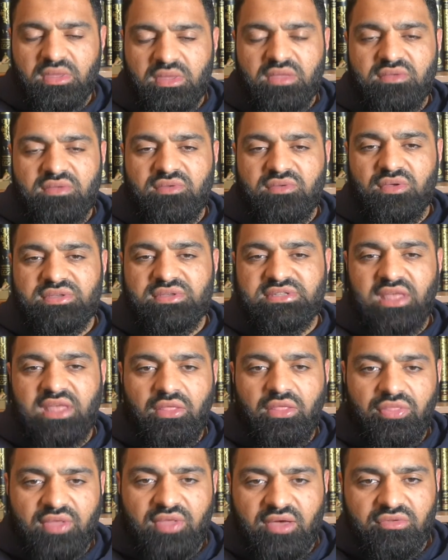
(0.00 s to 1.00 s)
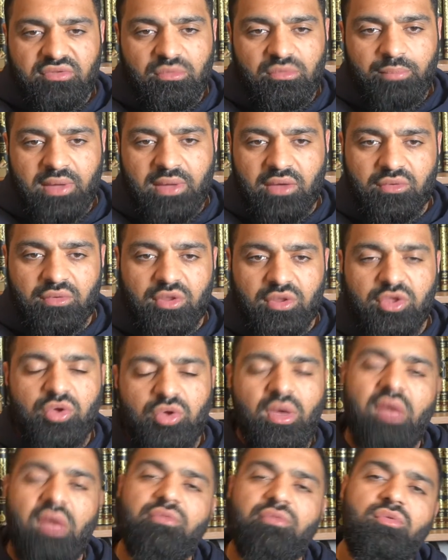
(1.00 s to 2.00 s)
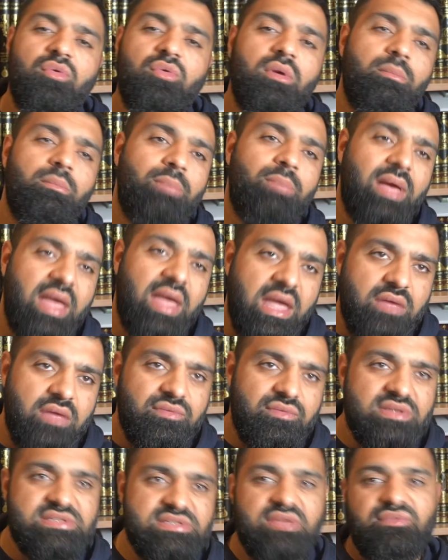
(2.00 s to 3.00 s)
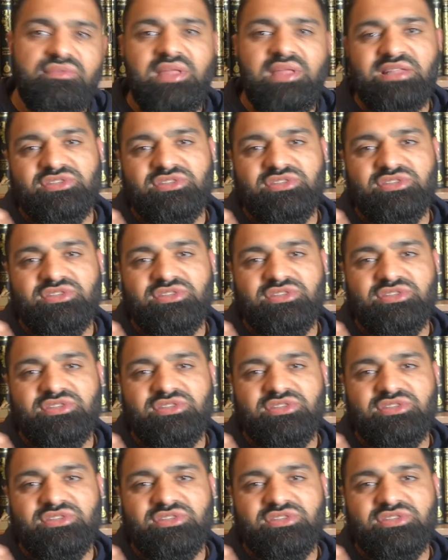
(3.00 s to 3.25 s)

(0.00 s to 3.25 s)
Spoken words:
so it's £10,000. You have to behave as if that's